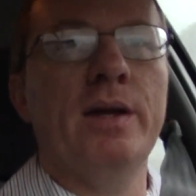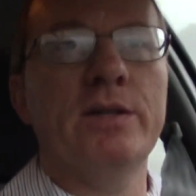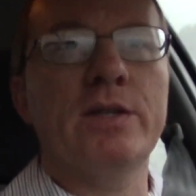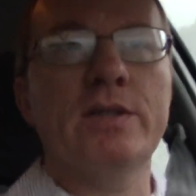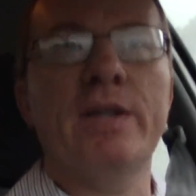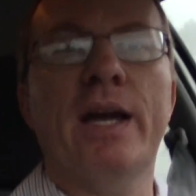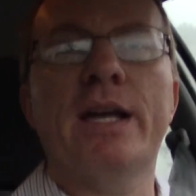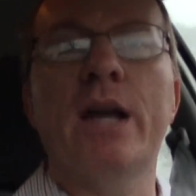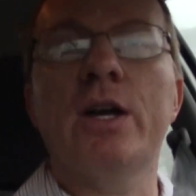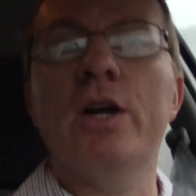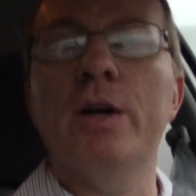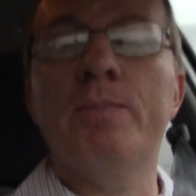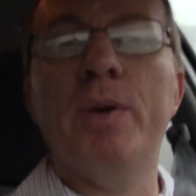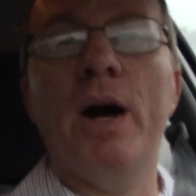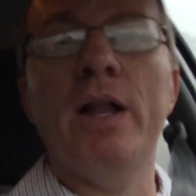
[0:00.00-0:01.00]
Just like a
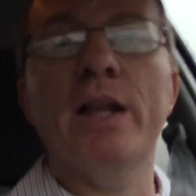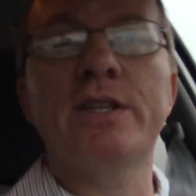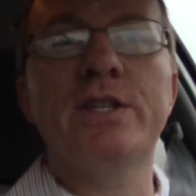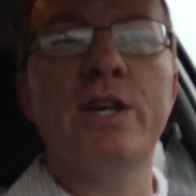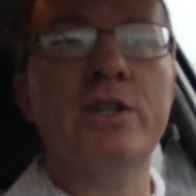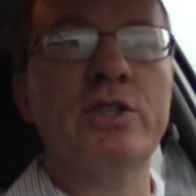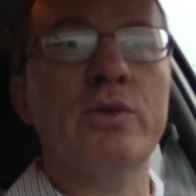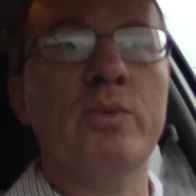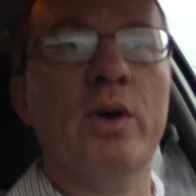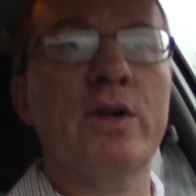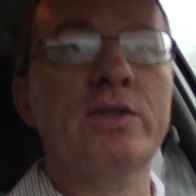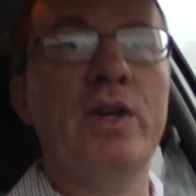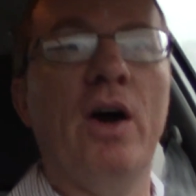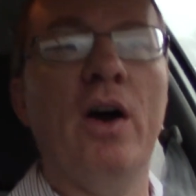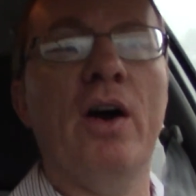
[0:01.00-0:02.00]
good politician
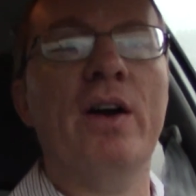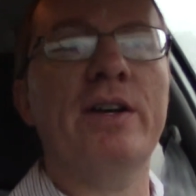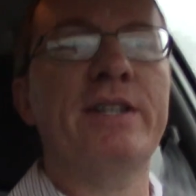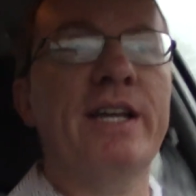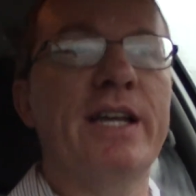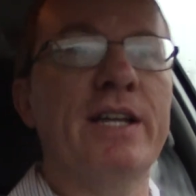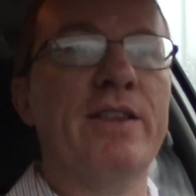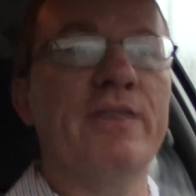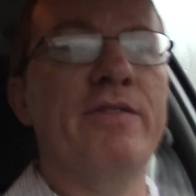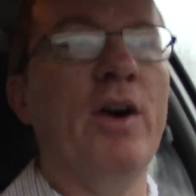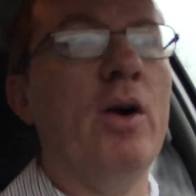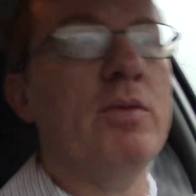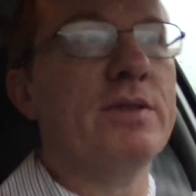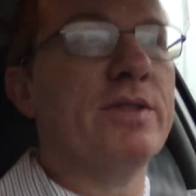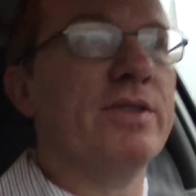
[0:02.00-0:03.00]
works hard to get the
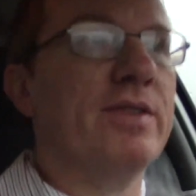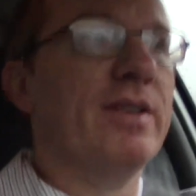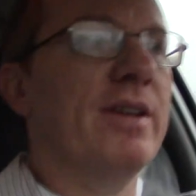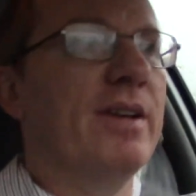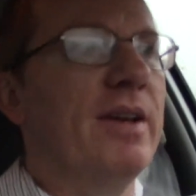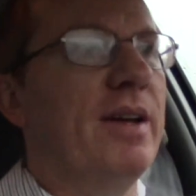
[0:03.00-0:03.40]
votes,